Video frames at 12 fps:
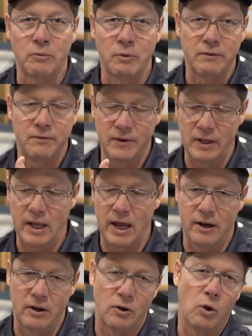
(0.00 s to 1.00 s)
we fill
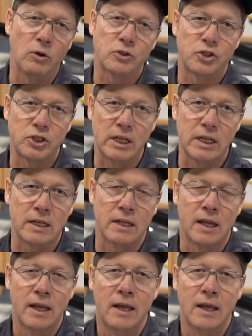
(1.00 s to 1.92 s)
out a whole sheet